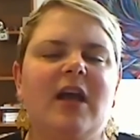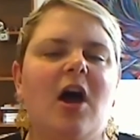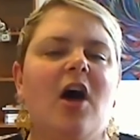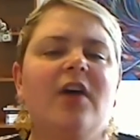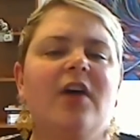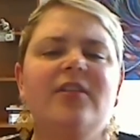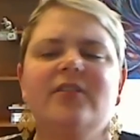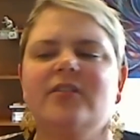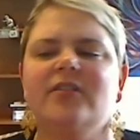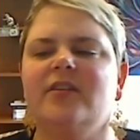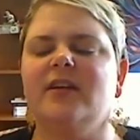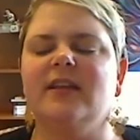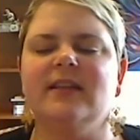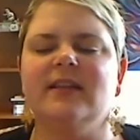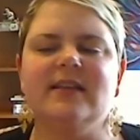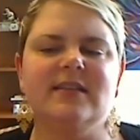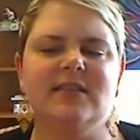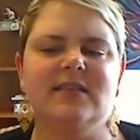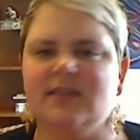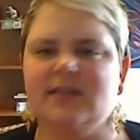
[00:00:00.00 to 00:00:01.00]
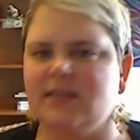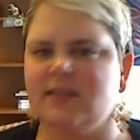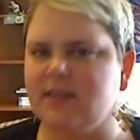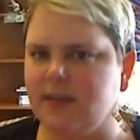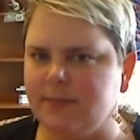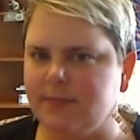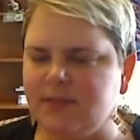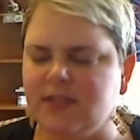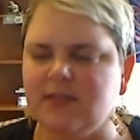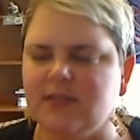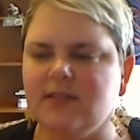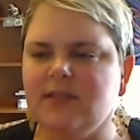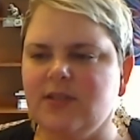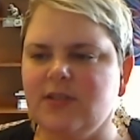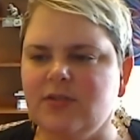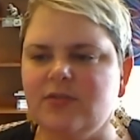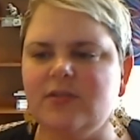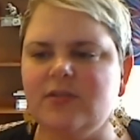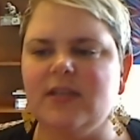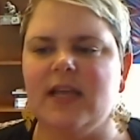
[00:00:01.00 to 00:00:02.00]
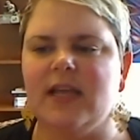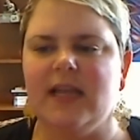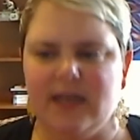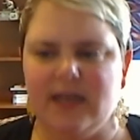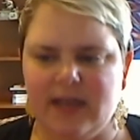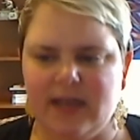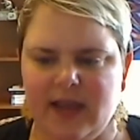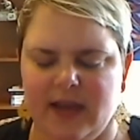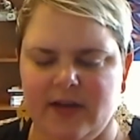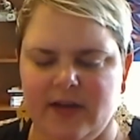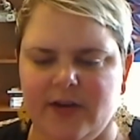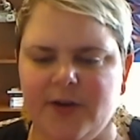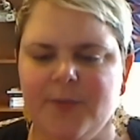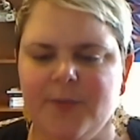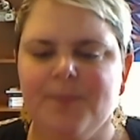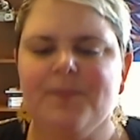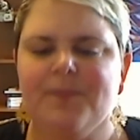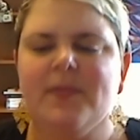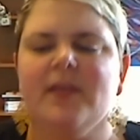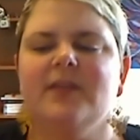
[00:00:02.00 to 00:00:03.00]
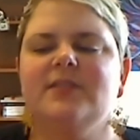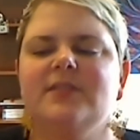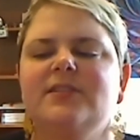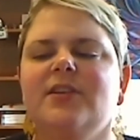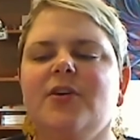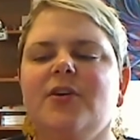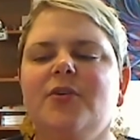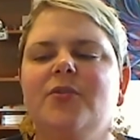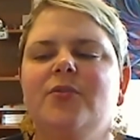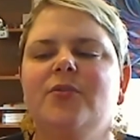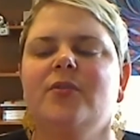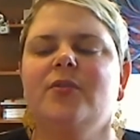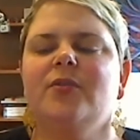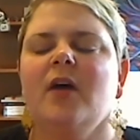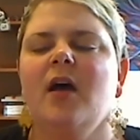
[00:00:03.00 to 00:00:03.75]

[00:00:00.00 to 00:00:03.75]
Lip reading: other illicit substance use indicator. So